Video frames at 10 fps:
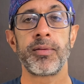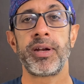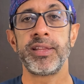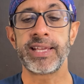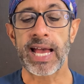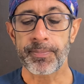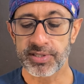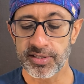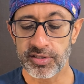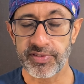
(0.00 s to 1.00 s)
but in the
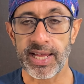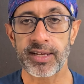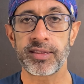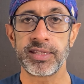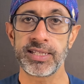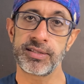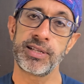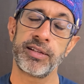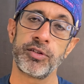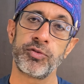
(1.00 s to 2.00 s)
absence of that, these are
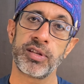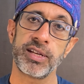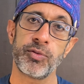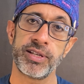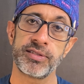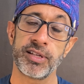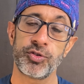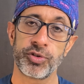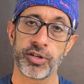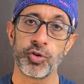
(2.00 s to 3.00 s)
the other three ways that
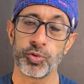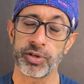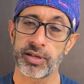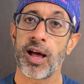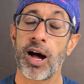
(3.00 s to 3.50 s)
you can do it.